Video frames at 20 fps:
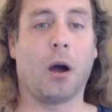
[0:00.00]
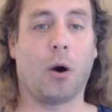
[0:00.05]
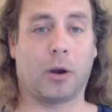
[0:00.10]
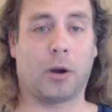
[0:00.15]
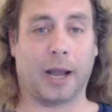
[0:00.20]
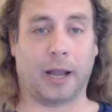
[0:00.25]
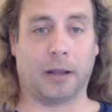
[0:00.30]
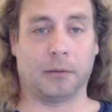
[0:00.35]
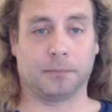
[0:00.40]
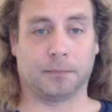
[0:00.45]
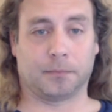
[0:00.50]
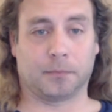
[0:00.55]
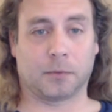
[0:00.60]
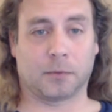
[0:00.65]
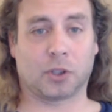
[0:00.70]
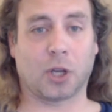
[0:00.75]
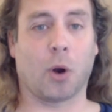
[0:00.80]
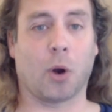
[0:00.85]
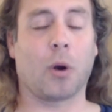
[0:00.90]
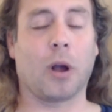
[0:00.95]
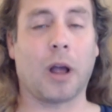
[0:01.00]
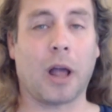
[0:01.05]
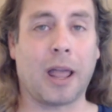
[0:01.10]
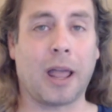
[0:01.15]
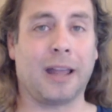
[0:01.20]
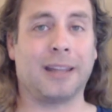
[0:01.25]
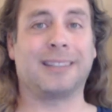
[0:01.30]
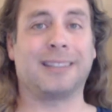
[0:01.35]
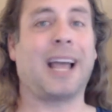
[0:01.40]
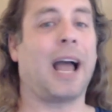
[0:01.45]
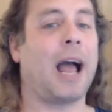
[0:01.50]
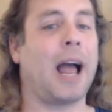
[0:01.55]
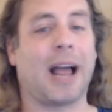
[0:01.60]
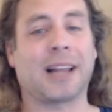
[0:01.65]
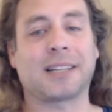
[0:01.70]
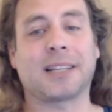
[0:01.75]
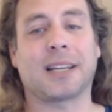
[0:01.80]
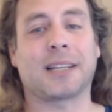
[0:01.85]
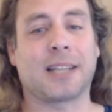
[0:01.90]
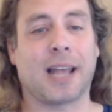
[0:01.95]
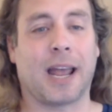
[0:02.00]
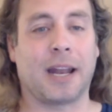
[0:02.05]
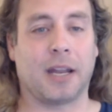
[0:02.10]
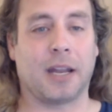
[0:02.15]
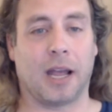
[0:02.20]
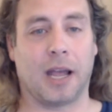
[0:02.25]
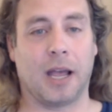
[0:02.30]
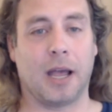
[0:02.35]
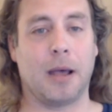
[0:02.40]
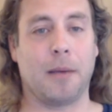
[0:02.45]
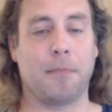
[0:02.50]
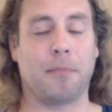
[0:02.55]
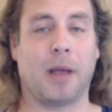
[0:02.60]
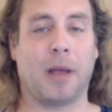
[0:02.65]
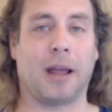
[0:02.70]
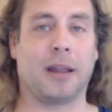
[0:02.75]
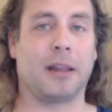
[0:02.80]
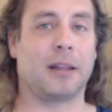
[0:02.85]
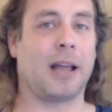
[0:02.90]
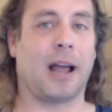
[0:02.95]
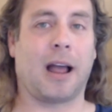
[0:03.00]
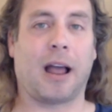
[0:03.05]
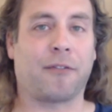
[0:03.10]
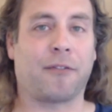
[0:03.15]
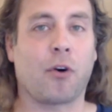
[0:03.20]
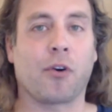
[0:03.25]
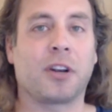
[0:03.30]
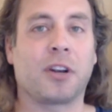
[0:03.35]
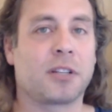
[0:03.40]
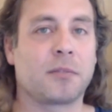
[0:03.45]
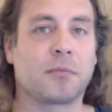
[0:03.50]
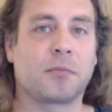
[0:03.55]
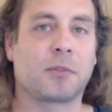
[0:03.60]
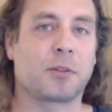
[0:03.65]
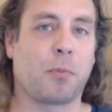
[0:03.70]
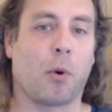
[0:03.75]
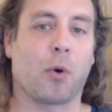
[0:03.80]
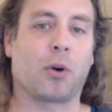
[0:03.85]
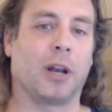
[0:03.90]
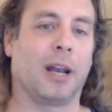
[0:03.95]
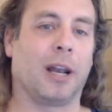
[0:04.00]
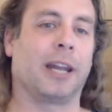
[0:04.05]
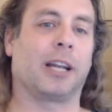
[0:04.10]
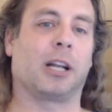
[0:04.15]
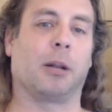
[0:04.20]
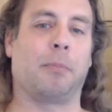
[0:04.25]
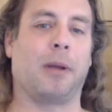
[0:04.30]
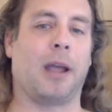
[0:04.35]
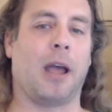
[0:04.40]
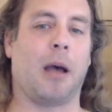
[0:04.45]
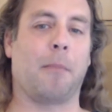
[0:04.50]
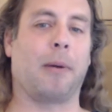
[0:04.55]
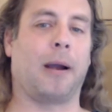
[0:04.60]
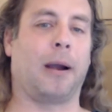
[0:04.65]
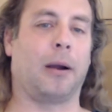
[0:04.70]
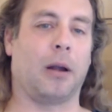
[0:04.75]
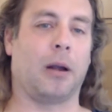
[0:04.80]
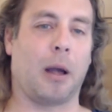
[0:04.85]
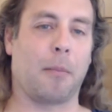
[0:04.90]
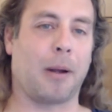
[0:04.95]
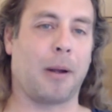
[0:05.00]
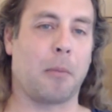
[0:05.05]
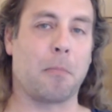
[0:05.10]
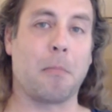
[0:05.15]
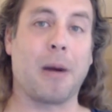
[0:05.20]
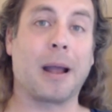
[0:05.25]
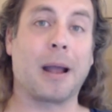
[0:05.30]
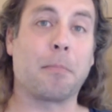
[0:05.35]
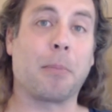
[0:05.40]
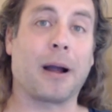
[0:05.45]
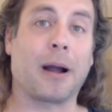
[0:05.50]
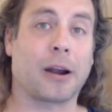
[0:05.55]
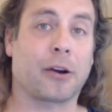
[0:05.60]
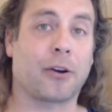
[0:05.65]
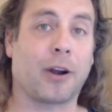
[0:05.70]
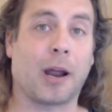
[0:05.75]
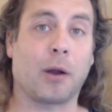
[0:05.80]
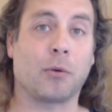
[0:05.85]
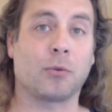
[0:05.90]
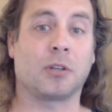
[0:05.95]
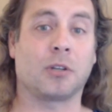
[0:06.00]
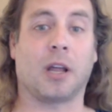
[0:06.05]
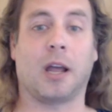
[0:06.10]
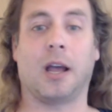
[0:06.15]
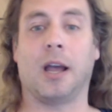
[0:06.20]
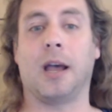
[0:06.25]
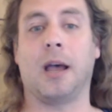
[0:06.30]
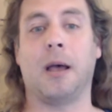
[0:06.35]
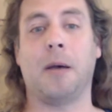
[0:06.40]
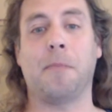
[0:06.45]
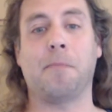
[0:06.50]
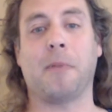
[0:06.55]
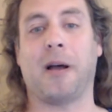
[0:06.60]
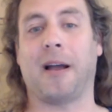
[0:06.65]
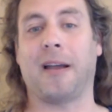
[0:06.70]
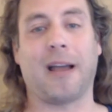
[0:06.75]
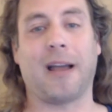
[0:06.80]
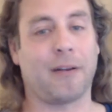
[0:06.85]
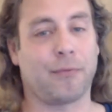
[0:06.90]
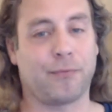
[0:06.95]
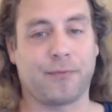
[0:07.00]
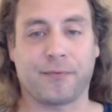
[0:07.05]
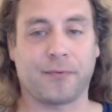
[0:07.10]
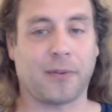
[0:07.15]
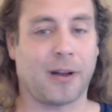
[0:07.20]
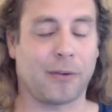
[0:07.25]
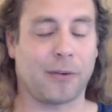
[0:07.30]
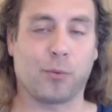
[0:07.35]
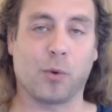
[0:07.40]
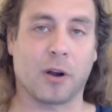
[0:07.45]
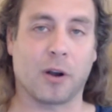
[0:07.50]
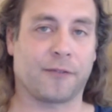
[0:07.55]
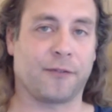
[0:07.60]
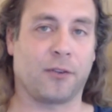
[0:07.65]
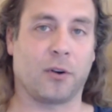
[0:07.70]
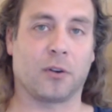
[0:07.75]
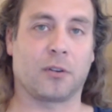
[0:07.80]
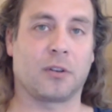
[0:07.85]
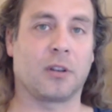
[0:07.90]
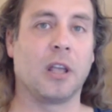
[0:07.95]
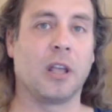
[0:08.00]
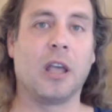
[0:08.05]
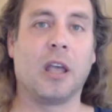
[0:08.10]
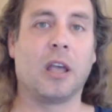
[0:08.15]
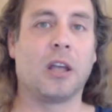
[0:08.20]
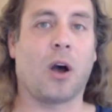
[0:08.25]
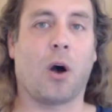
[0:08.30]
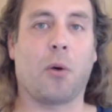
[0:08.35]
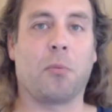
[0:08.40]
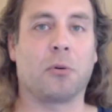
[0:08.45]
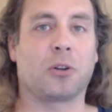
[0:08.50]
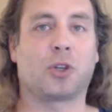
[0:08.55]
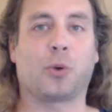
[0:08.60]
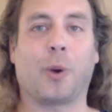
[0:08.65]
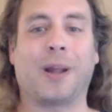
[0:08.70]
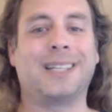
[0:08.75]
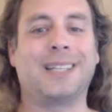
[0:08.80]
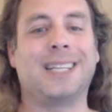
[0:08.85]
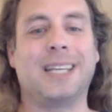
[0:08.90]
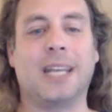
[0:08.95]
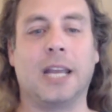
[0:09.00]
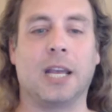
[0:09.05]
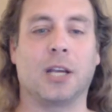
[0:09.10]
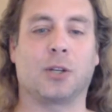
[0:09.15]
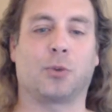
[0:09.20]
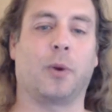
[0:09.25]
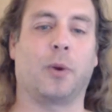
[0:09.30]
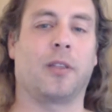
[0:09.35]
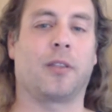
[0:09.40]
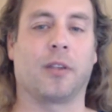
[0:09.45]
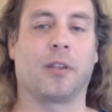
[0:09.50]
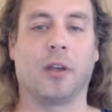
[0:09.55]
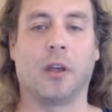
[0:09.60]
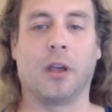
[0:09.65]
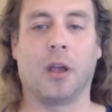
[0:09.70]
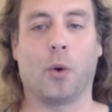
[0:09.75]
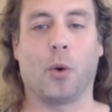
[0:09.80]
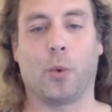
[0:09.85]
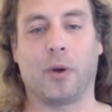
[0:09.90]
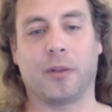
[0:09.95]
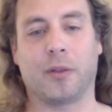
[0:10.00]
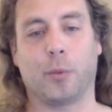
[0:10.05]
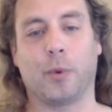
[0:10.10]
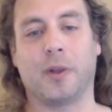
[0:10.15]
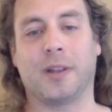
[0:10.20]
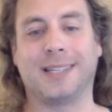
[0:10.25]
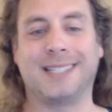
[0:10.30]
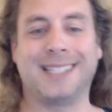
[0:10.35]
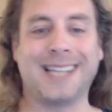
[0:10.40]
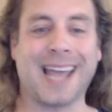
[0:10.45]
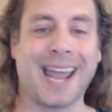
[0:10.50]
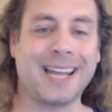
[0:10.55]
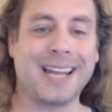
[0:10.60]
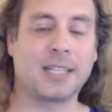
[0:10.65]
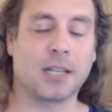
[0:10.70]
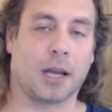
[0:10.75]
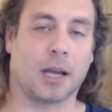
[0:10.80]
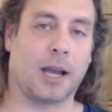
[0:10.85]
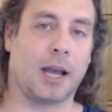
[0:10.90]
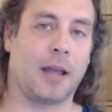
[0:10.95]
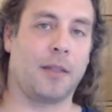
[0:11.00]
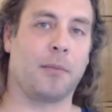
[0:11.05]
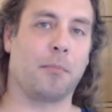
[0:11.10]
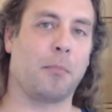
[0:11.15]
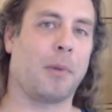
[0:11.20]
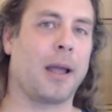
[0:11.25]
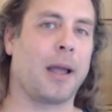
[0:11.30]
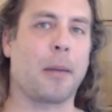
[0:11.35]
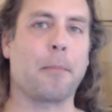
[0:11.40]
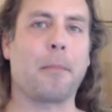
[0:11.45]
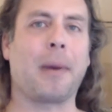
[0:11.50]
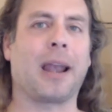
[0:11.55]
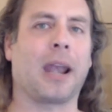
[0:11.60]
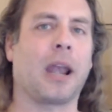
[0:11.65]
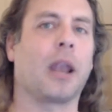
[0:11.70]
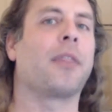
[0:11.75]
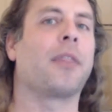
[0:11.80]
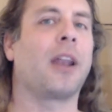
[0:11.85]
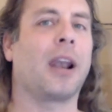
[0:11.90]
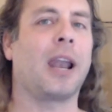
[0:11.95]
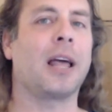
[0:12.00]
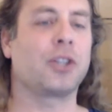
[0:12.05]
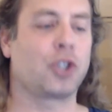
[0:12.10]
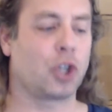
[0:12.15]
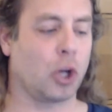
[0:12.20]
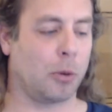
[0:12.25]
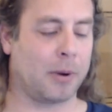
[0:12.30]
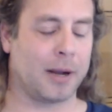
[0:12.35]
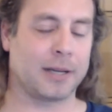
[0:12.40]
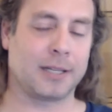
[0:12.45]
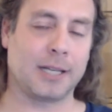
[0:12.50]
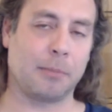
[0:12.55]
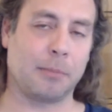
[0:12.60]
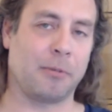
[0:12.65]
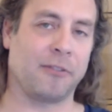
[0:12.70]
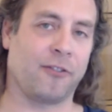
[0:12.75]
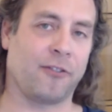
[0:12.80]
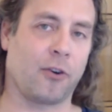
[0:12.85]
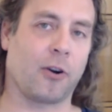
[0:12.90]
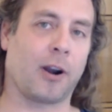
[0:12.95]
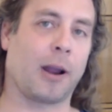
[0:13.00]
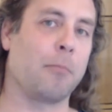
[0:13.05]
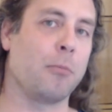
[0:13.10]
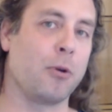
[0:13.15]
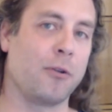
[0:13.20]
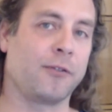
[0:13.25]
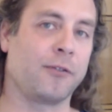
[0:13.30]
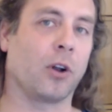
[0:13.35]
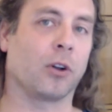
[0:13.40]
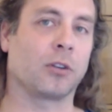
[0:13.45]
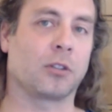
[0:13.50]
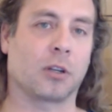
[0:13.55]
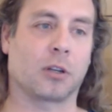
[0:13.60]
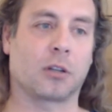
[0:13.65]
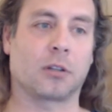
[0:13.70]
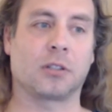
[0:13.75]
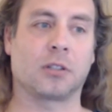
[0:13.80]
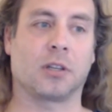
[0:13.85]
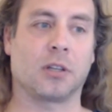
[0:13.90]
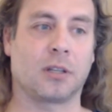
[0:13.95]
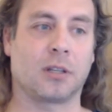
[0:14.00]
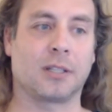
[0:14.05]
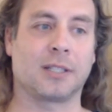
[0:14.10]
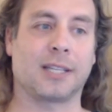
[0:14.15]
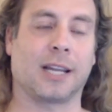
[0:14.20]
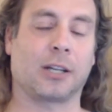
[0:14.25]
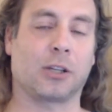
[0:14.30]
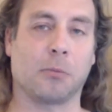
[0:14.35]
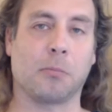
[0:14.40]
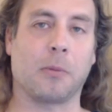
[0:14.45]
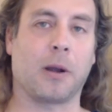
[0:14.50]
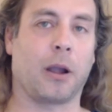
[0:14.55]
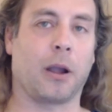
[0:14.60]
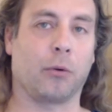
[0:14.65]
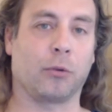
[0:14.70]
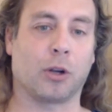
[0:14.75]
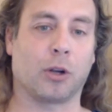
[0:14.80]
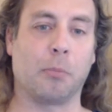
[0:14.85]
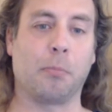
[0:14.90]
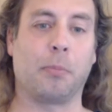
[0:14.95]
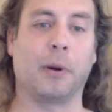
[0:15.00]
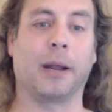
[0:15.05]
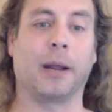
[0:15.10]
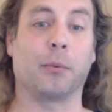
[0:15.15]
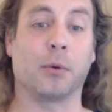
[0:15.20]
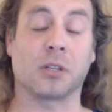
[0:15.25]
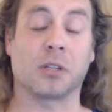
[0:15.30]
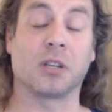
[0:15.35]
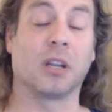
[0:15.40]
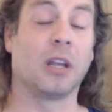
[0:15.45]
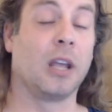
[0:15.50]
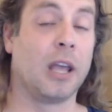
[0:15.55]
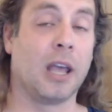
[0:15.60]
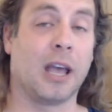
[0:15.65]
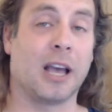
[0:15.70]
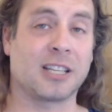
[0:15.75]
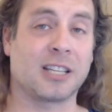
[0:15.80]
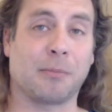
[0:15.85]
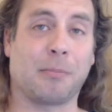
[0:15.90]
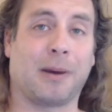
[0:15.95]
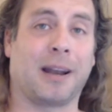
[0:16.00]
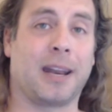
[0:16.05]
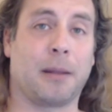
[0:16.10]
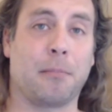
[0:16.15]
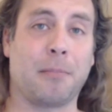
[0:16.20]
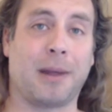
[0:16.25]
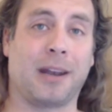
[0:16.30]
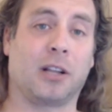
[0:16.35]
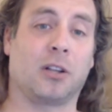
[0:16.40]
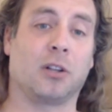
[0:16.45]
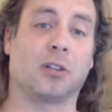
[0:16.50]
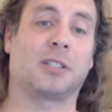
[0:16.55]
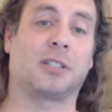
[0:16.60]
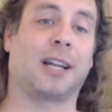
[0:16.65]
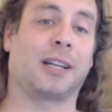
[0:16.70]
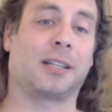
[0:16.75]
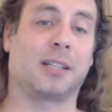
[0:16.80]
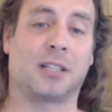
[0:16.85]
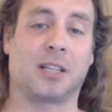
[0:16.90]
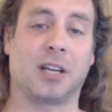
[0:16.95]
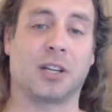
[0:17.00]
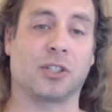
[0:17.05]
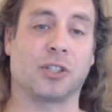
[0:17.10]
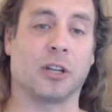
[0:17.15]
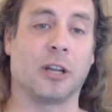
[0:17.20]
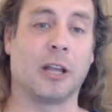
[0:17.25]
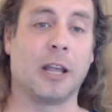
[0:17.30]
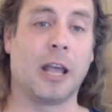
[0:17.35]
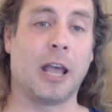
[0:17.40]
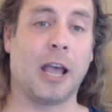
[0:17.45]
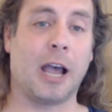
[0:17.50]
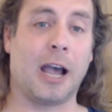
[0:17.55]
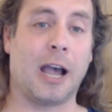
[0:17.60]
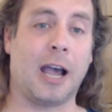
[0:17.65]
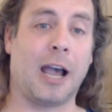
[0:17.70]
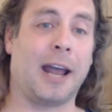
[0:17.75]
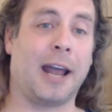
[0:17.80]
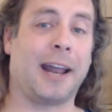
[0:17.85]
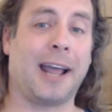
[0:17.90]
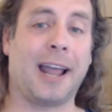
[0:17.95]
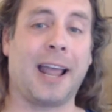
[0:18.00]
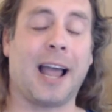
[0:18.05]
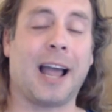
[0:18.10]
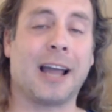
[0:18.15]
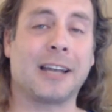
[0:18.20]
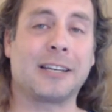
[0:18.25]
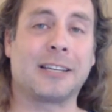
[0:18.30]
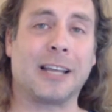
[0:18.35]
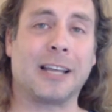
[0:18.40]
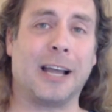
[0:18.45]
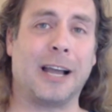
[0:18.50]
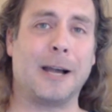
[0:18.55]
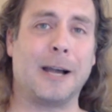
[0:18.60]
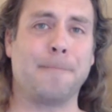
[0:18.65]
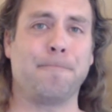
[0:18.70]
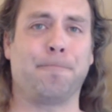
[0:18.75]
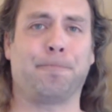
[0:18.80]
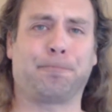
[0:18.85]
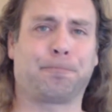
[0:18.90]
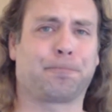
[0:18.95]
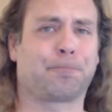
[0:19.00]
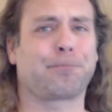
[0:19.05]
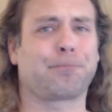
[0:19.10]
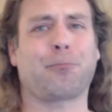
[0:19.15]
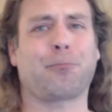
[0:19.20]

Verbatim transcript: Okay, so uh, as I said, um, I, have already spoken a little bit about, about my background. Um, I, have I've worked for almost 20 years with with with data. And my, my the last job I did before I moved on to, to set up my own company was as a medical statistician, uh, and I had. Um,